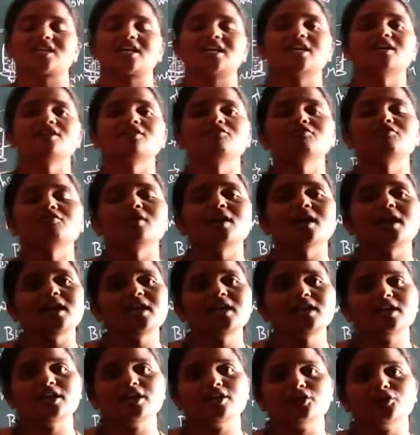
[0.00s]

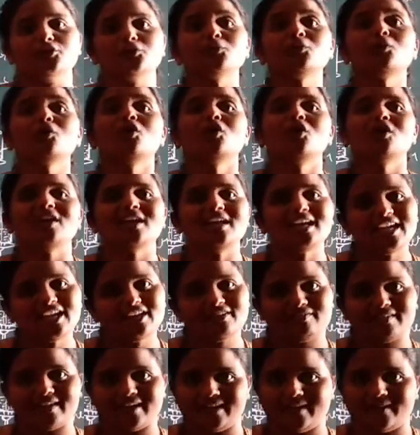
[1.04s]
converting into
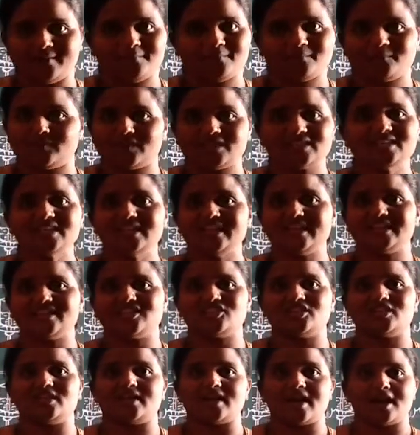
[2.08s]
liquid. Isn't it,
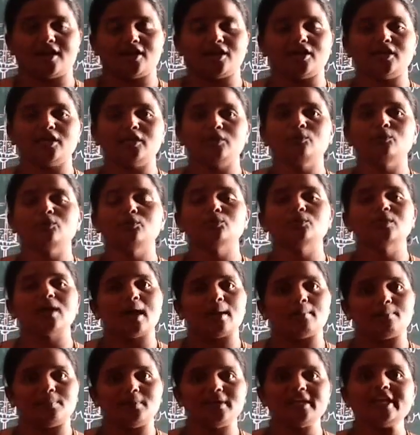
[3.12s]
children? Due to the
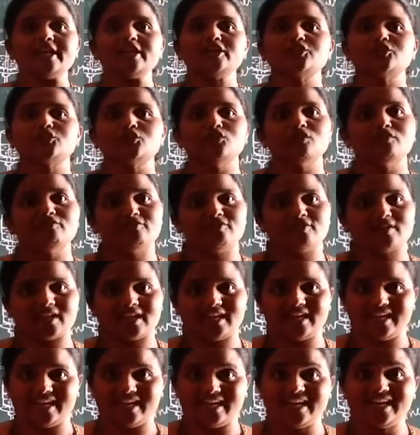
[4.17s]
application of a
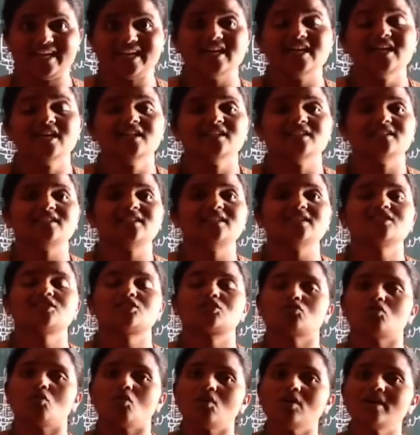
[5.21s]
heat, the
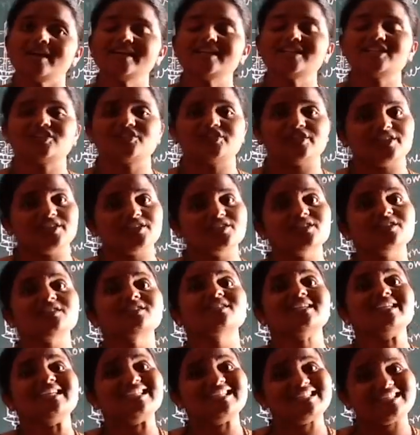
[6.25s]
solid changes
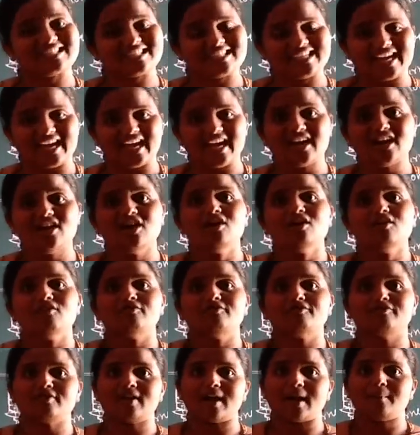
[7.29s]
its state
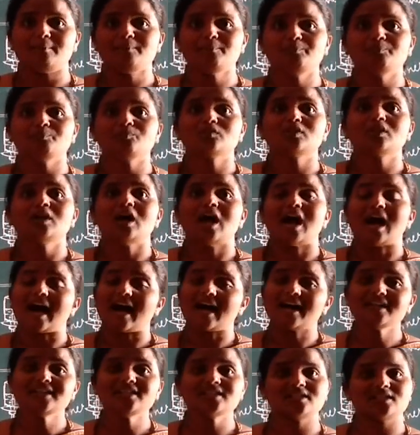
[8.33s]
from
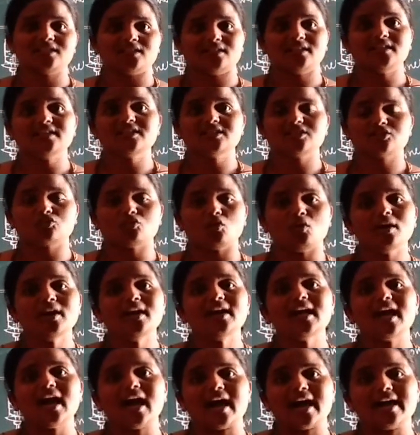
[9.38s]
ice, that is
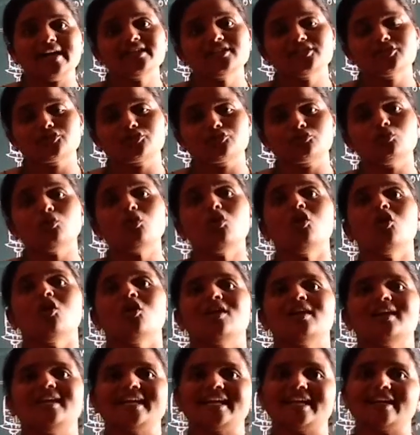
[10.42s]
solid ice, to
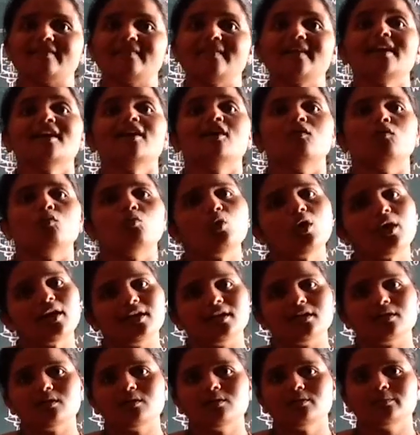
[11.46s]
liquid
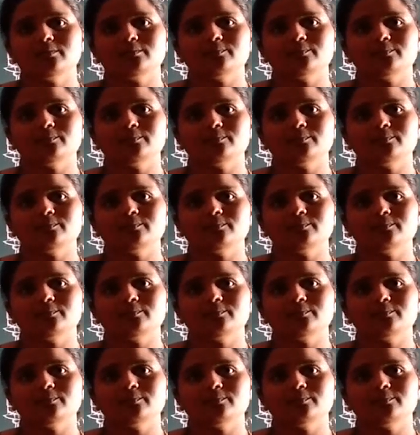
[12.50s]
water.